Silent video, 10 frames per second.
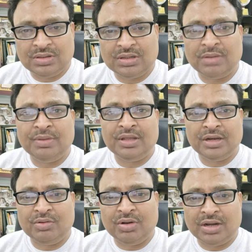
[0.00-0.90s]
coming
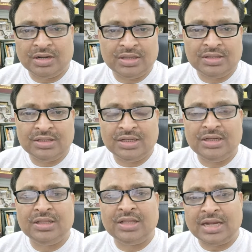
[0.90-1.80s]
regularly, then
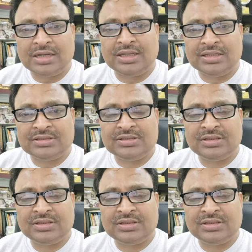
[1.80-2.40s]
in that case,